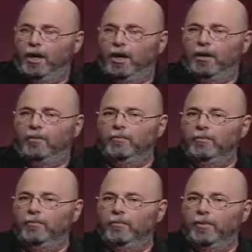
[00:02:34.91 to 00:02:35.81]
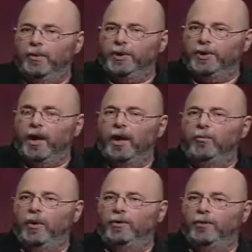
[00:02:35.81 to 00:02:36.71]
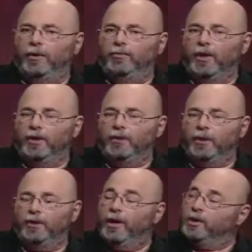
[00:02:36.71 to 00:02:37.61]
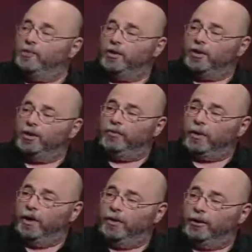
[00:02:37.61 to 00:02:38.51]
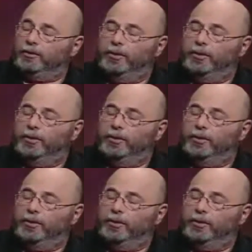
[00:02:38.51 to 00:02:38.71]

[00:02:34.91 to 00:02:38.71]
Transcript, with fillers: Um, there was a time when a friend of mine was in the Met's production of Carmen.